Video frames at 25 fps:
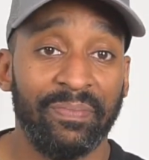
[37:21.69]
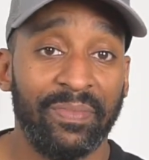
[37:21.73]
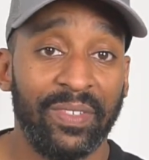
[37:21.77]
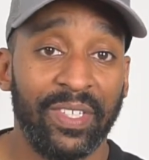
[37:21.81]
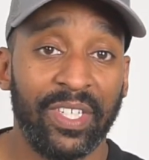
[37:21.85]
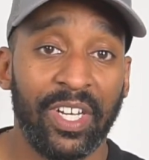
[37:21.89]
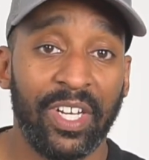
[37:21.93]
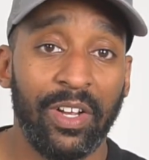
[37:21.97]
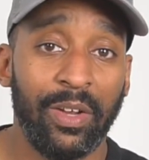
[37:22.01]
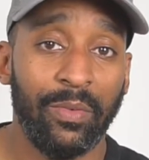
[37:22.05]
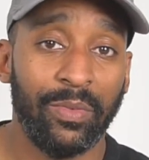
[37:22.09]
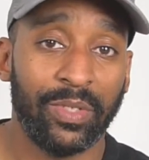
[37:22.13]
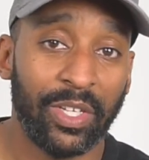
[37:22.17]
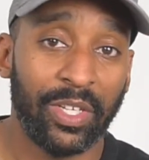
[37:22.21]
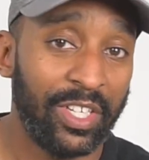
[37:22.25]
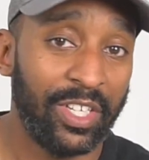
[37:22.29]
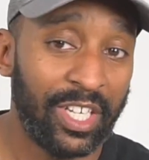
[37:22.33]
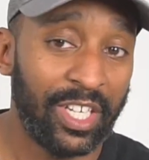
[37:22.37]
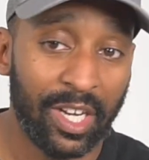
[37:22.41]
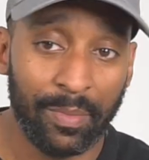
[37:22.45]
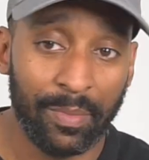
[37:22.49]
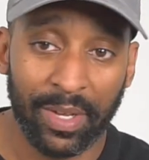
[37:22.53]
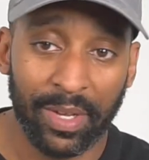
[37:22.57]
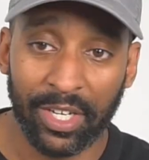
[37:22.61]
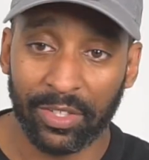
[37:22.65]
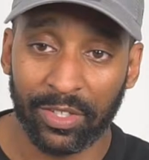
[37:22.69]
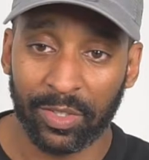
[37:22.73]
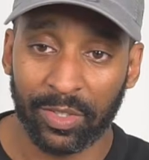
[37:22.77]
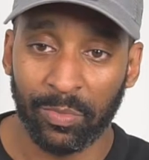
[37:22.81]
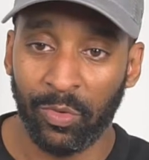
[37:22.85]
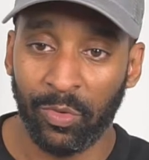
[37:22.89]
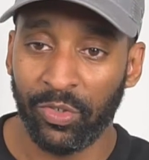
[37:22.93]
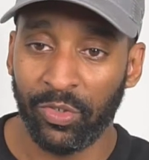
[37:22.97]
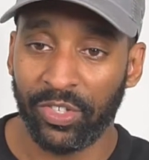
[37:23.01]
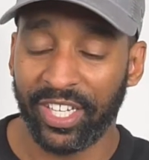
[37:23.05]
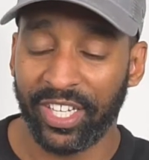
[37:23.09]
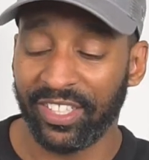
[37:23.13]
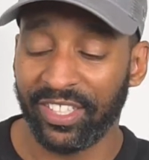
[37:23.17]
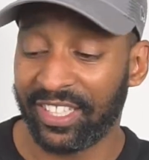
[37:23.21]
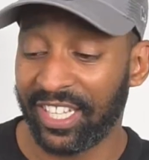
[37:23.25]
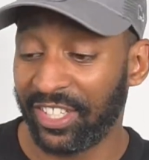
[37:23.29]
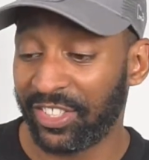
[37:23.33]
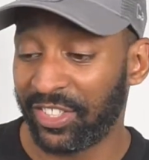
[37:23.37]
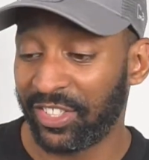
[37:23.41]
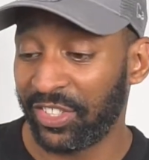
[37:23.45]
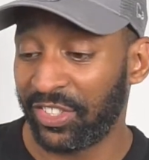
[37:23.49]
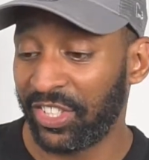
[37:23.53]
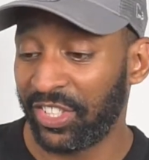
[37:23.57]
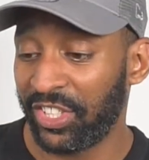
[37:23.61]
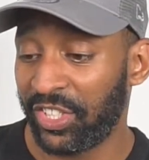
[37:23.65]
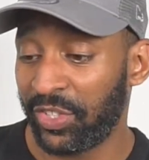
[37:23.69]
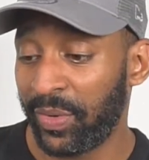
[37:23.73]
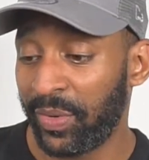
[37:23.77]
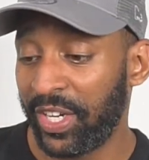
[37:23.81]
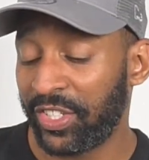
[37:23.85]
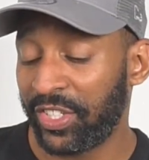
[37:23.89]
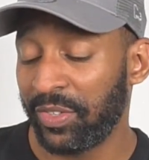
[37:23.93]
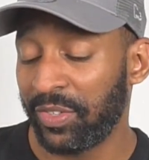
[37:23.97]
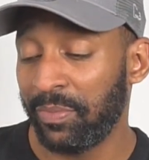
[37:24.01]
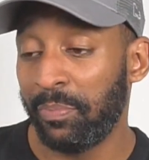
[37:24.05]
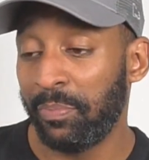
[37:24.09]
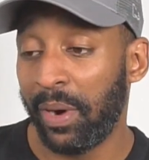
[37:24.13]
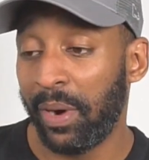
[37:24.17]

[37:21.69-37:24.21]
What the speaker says: It was only going to be a small Jadon Sancho situation.